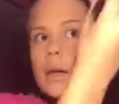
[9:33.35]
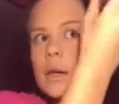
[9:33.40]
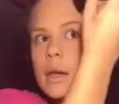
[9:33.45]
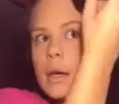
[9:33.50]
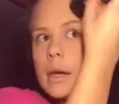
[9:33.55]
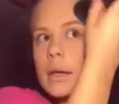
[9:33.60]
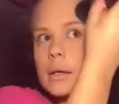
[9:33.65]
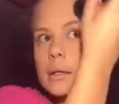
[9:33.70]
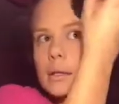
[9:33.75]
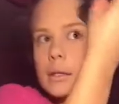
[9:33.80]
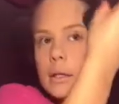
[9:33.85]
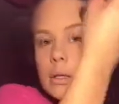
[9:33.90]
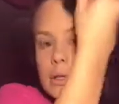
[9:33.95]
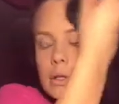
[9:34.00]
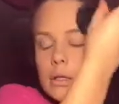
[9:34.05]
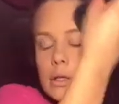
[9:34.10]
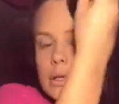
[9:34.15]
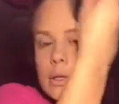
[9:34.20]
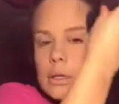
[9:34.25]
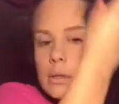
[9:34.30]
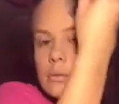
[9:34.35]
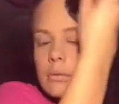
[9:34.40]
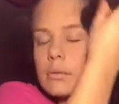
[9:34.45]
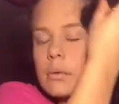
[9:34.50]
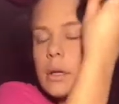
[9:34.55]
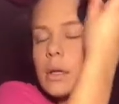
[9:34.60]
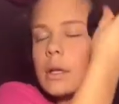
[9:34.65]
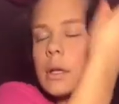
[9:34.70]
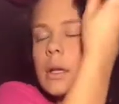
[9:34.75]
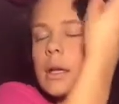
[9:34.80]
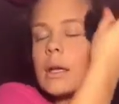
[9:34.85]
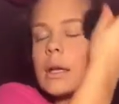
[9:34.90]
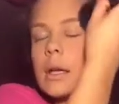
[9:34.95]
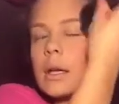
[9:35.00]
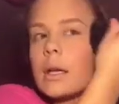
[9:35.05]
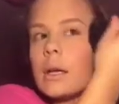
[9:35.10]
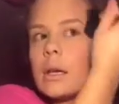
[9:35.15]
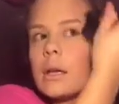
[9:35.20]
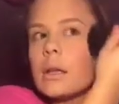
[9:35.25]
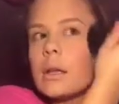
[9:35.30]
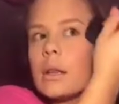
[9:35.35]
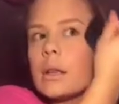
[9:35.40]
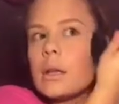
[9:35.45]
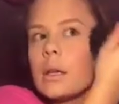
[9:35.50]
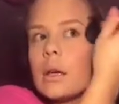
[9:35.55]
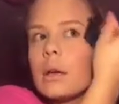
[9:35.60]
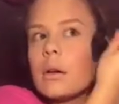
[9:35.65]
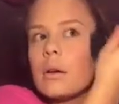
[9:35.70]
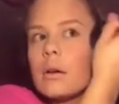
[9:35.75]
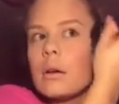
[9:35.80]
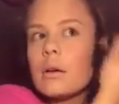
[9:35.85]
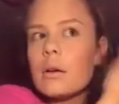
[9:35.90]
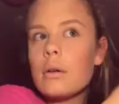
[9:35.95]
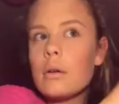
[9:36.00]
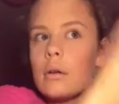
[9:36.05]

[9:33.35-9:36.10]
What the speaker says: And just really get it in there.